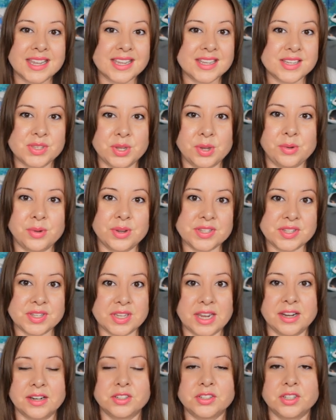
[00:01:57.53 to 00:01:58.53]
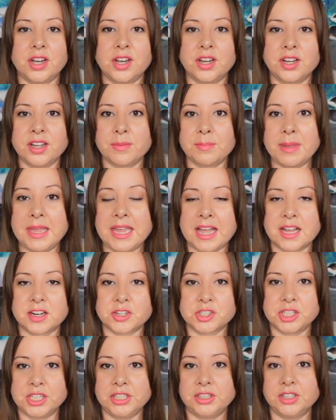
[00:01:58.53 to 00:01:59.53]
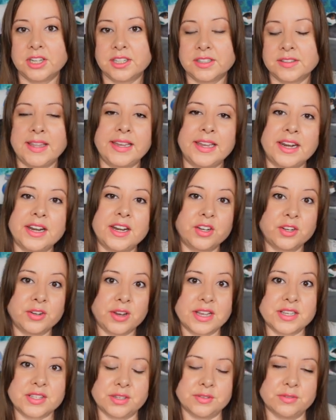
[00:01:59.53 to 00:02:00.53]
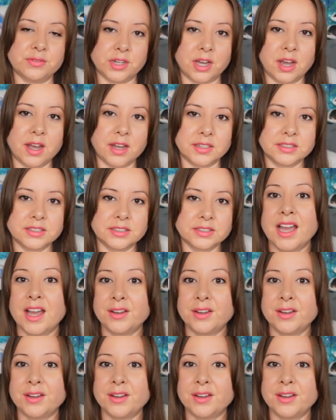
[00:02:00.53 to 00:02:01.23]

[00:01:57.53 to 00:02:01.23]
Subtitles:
So a scared dog may actually look like an aggressive dog.